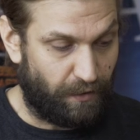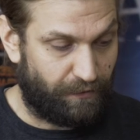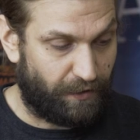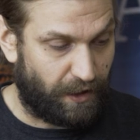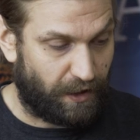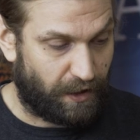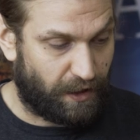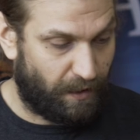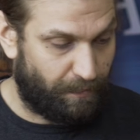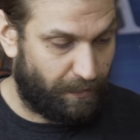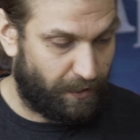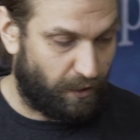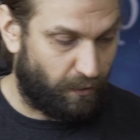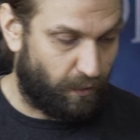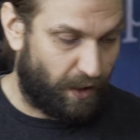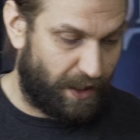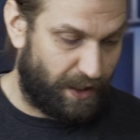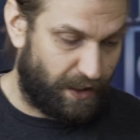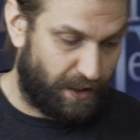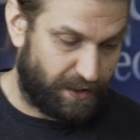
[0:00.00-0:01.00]
We've got a couple
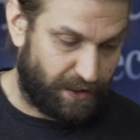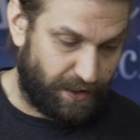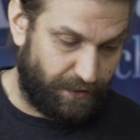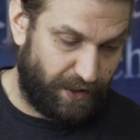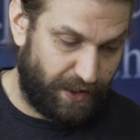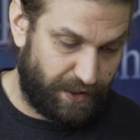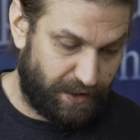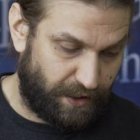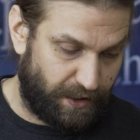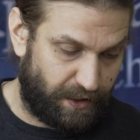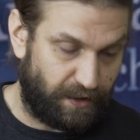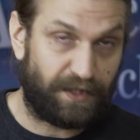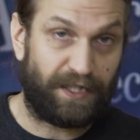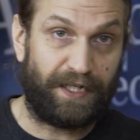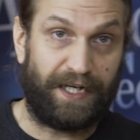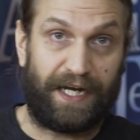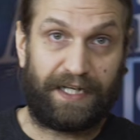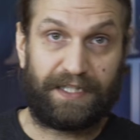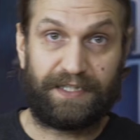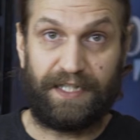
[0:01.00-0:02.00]
of wires and this little
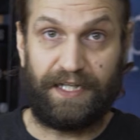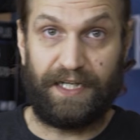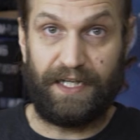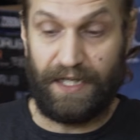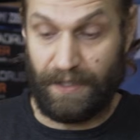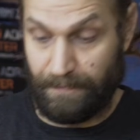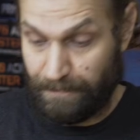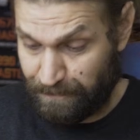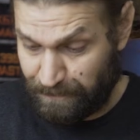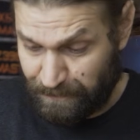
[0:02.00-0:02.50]
connector here.